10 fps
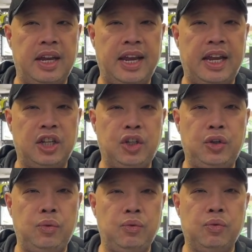and
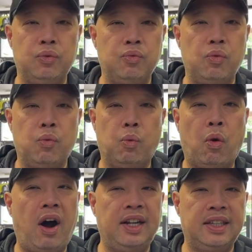you
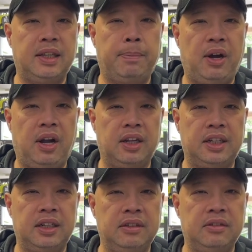want the
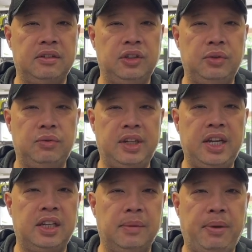poly, you
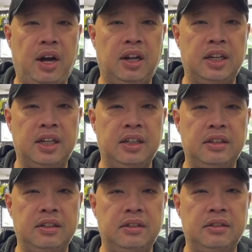need the poly,
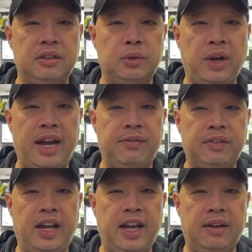you have
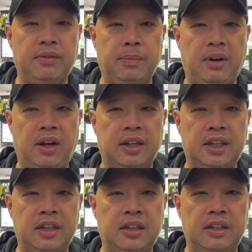to have the
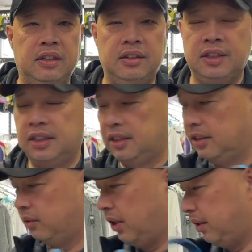poly.
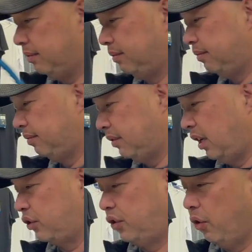Well,
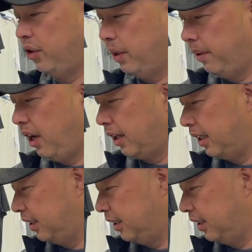I'll show you the poly.